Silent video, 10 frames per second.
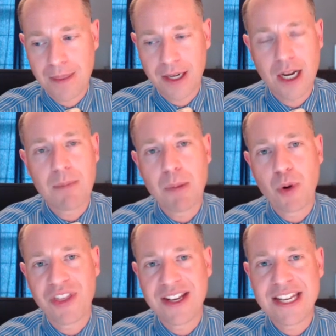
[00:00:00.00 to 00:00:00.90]
and come up
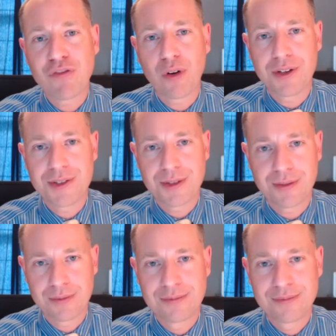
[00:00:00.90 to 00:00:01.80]
with a difference,
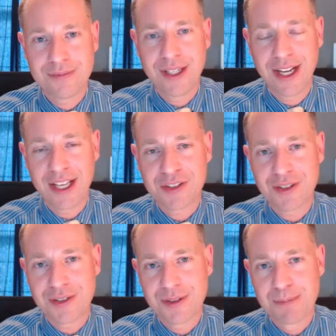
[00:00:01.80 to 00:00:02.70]
in
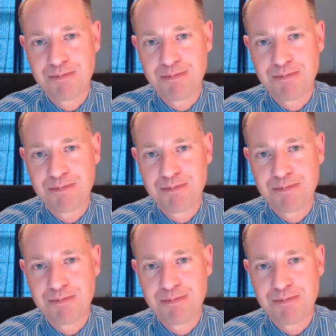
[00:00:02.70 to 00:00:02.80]
essence.